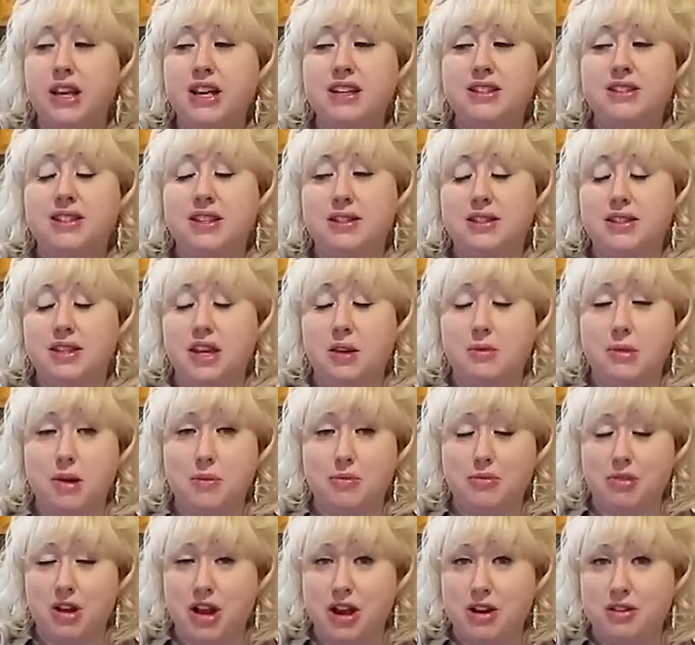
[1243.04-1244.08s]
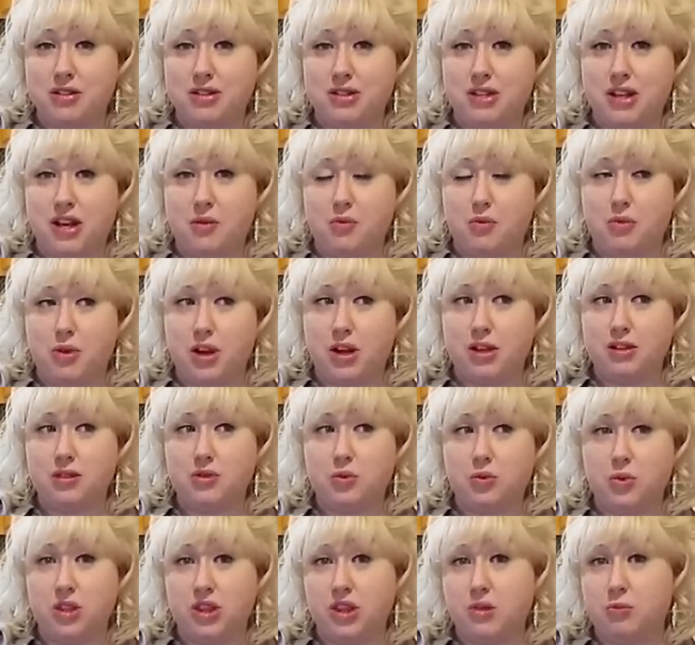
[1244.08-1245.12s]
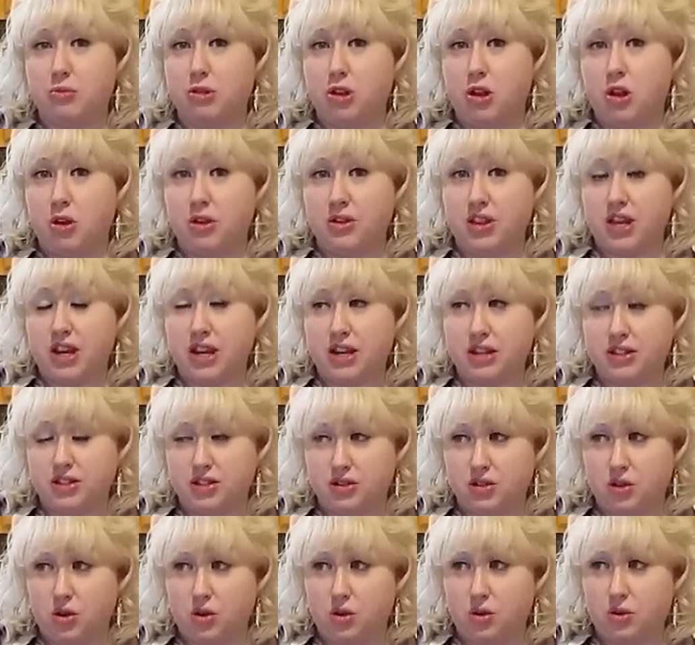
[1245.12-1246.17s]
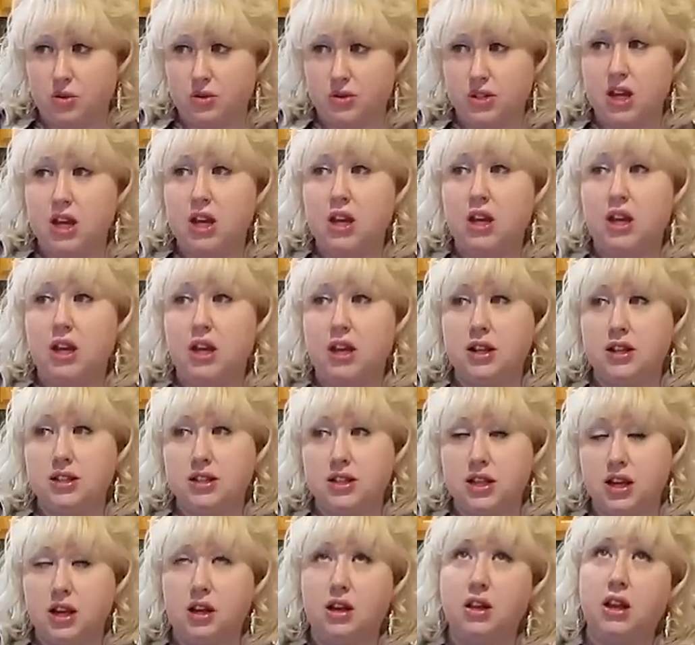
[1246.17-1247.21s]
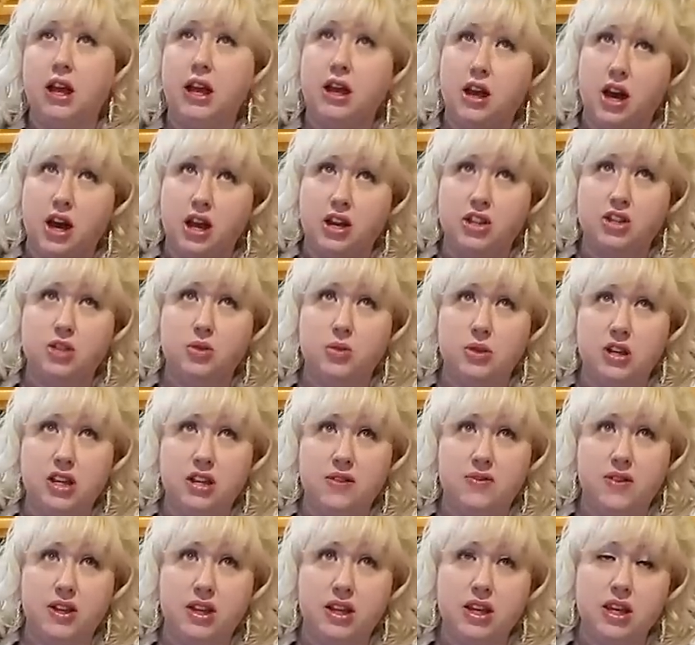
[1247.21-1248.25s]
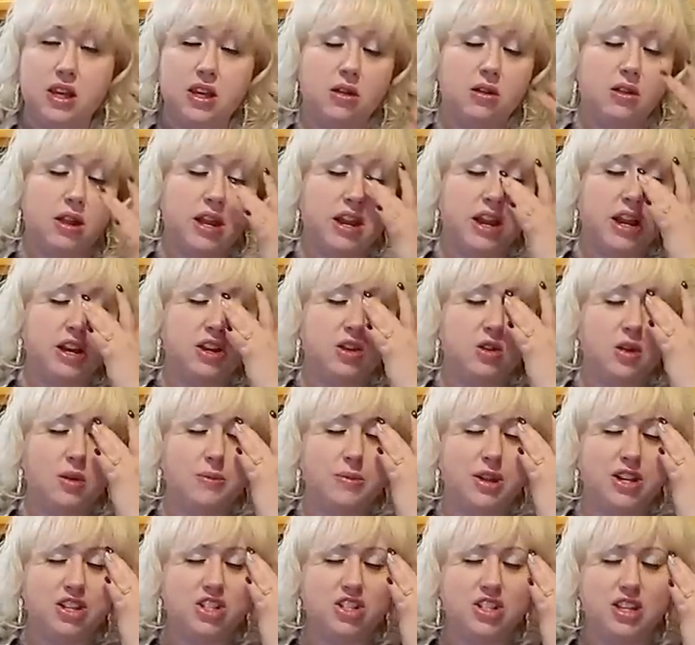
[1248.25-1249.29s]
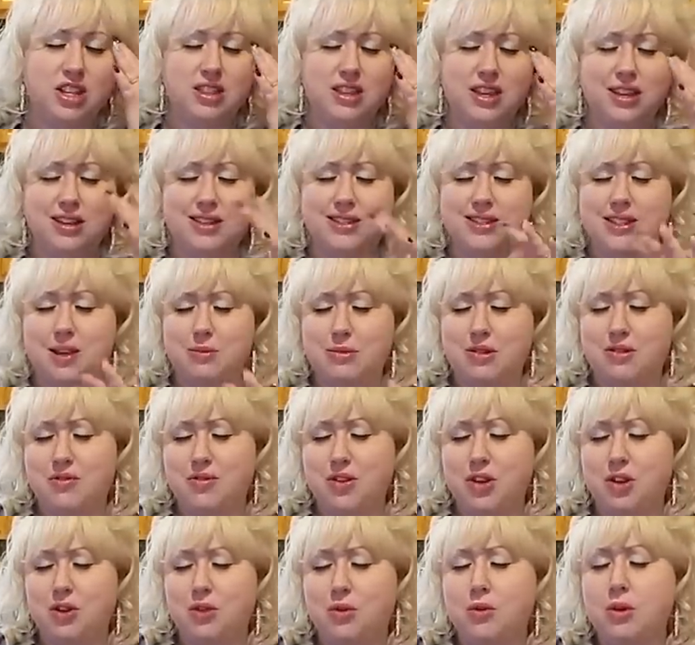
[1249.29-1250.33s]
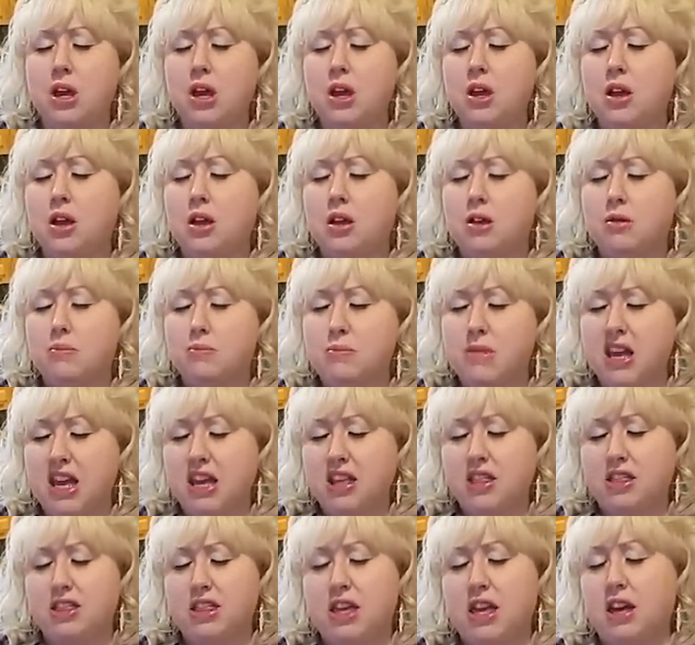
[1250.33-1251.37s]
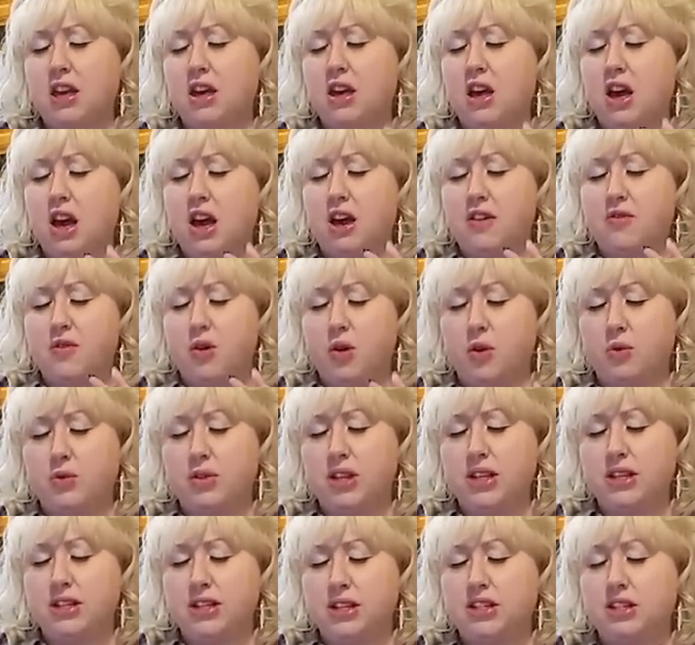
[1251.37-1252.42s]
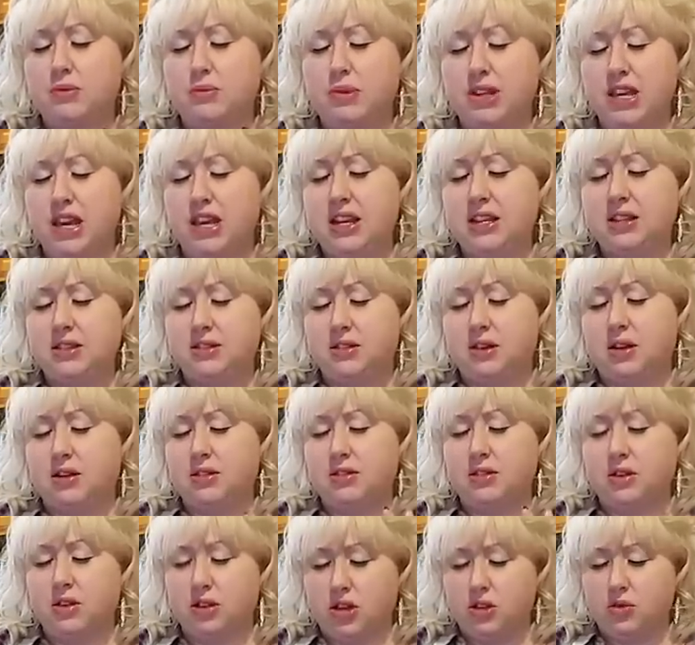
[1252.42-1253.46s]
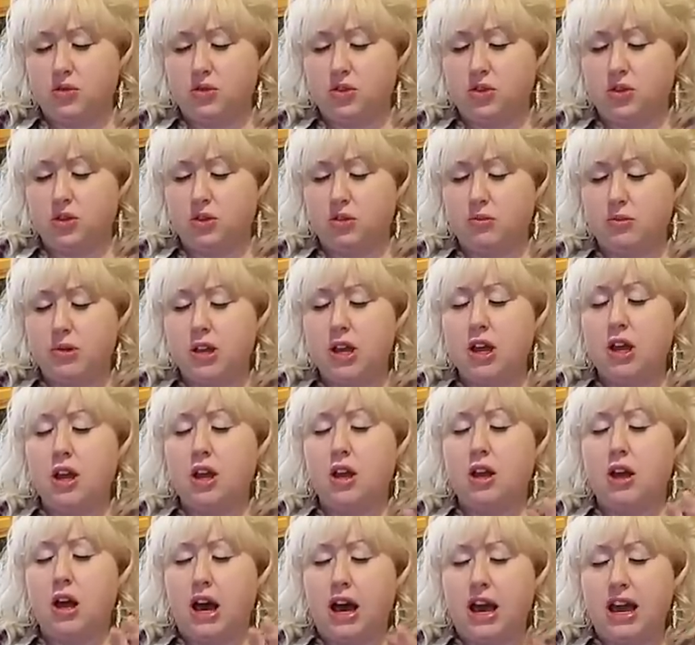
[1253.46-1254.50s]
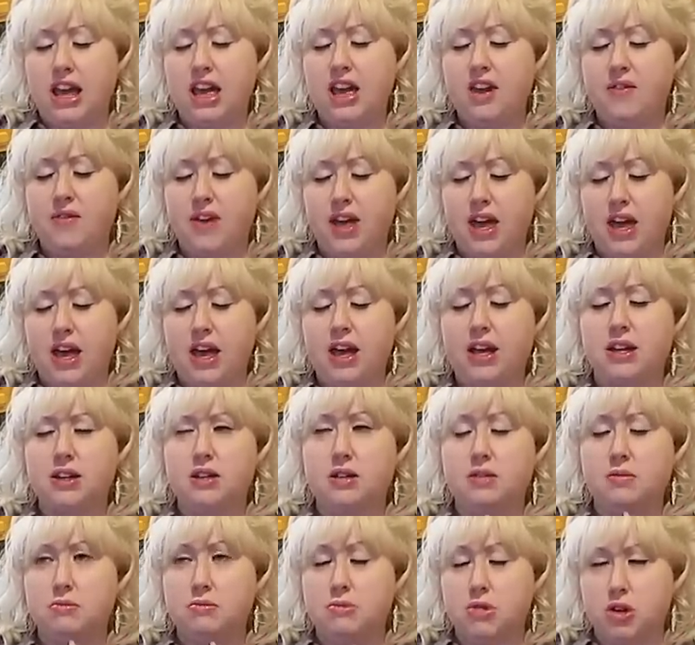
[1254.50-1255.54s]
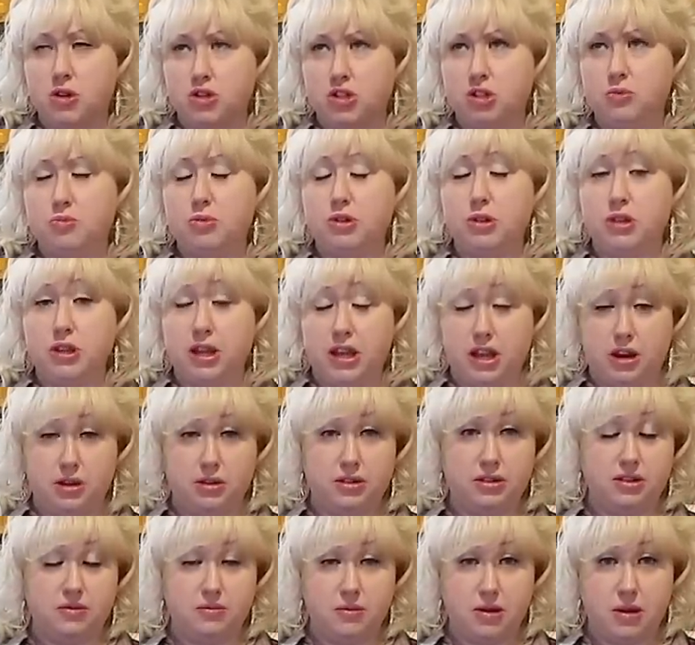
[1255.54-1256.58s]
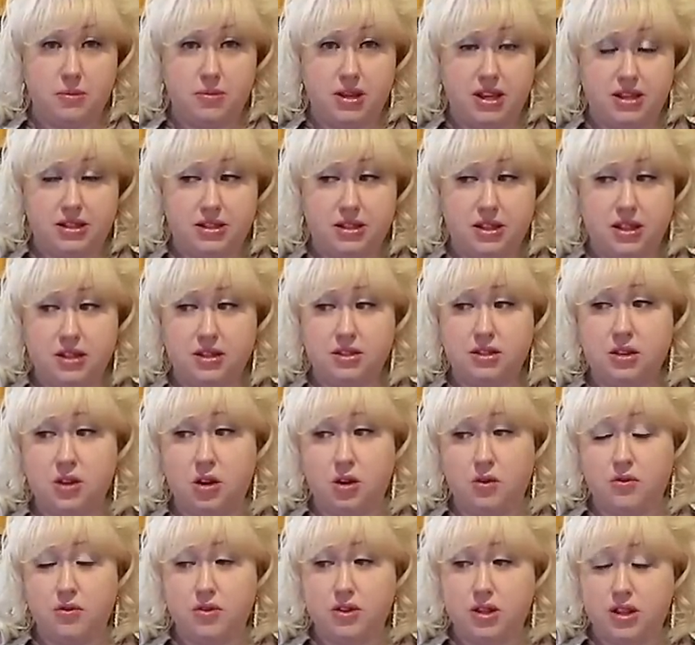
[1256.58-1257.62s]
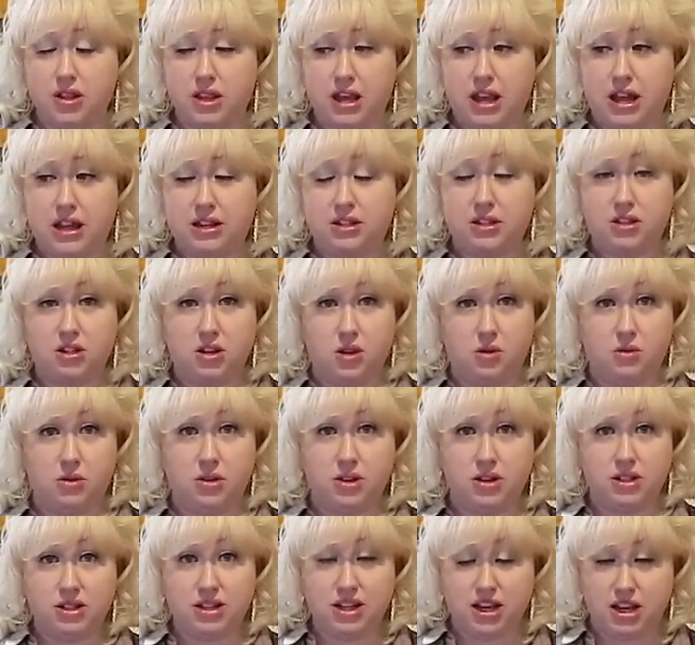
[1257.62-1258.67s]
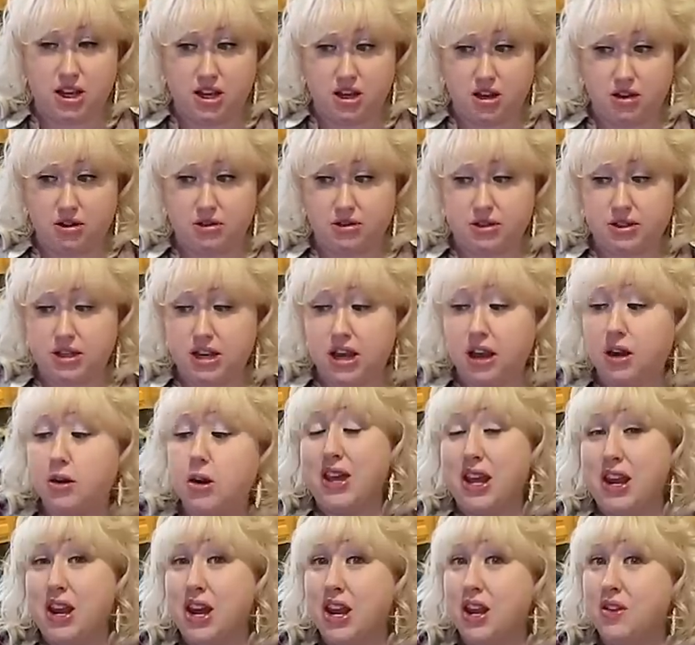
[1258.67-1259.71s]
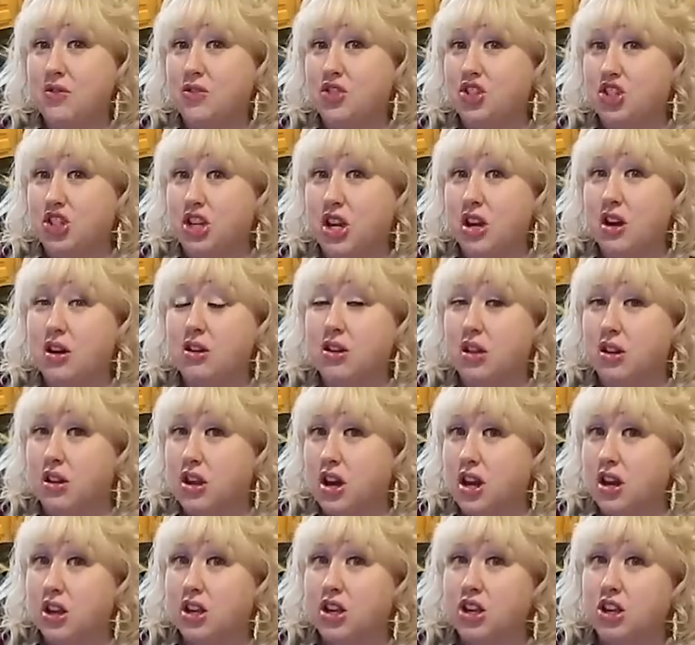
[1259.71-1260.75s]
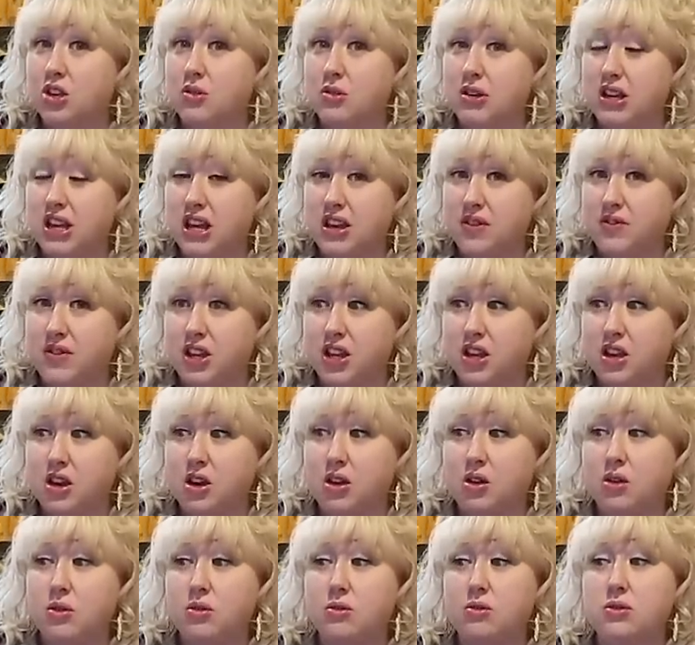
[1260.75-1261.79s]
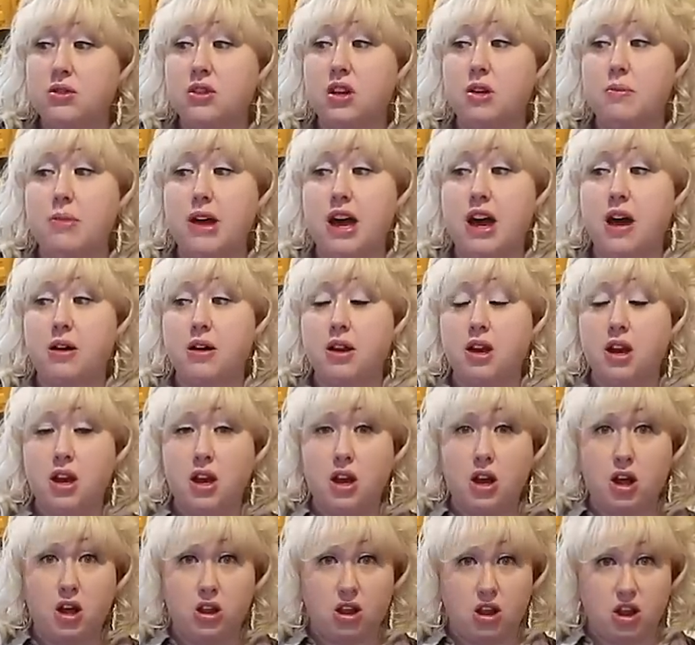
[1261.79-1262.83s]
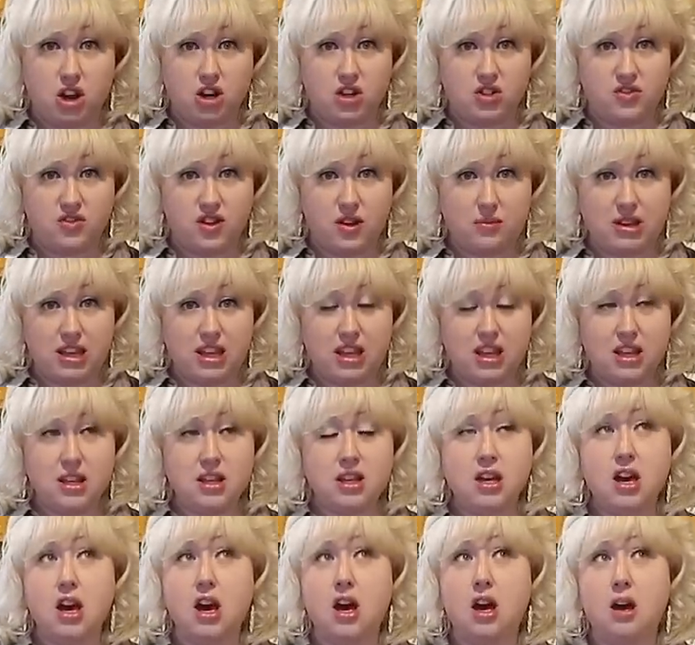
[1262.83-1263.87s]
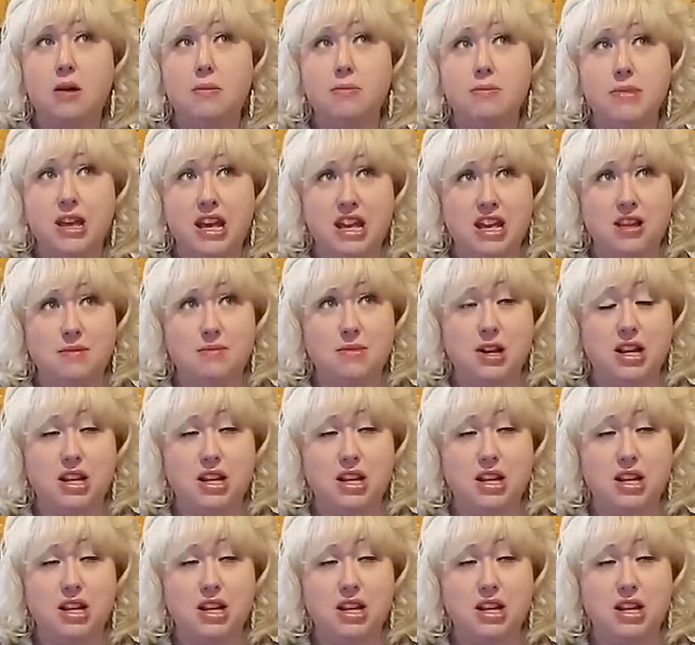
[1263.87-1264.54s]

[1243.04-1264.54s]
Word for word: because this is how my prior setup was with the blog that I sold until I got it to an even keel. And I know I'm mentioning things some of you may think I've only done spaghetti sauce on YouTube. I have had multiple layers in my business over the last going on ten years now. And I have shared a lot of Q and A videos about large family income, making